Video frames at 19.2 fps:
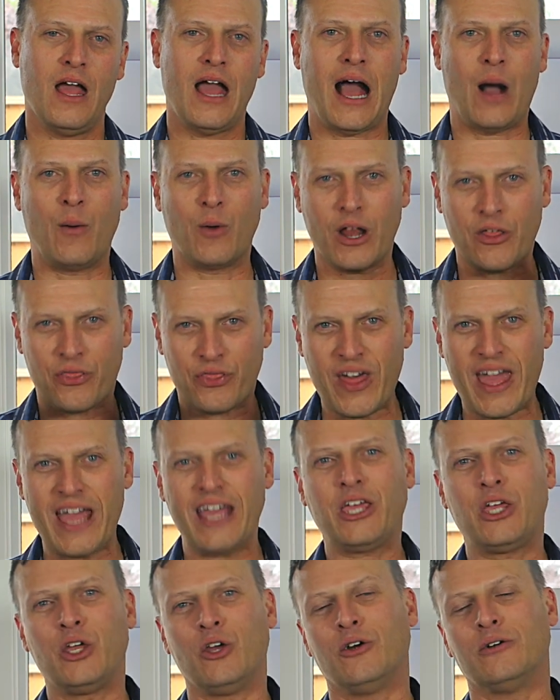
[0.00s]
I want to
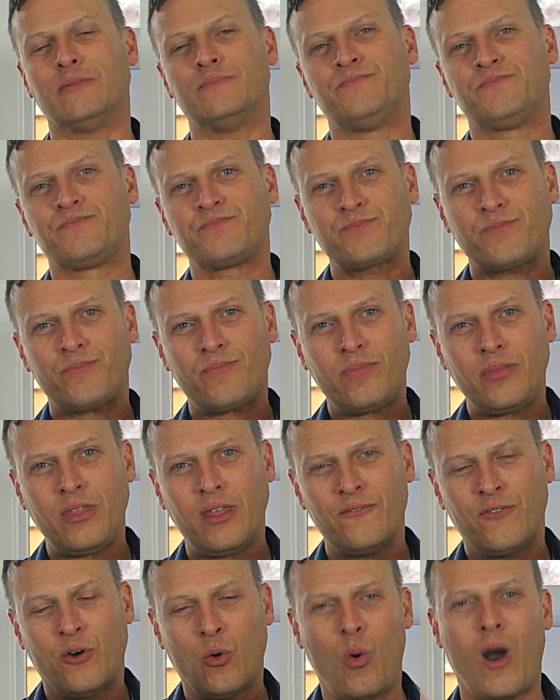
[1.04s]
thank you
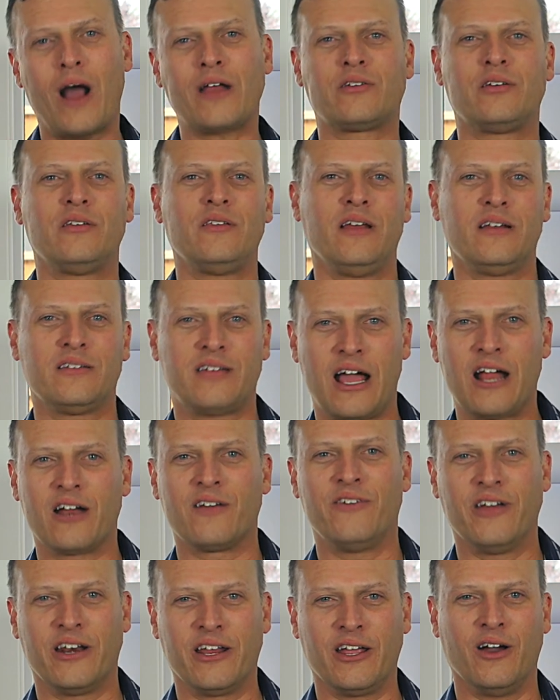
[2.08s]
for watching the
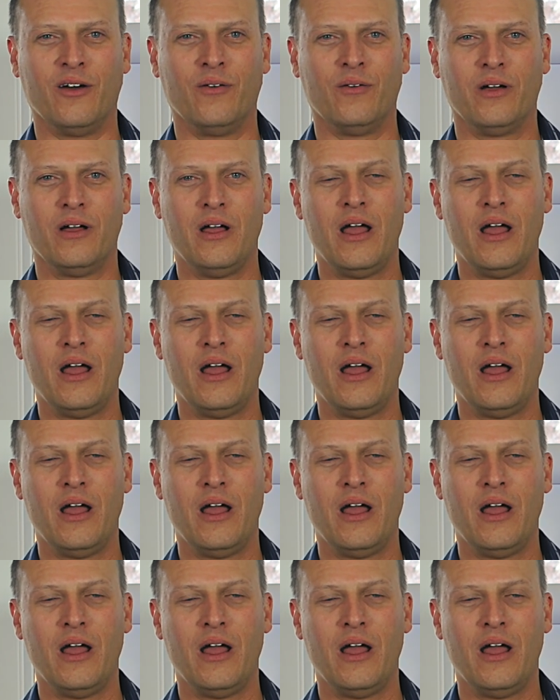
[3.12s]
entire video.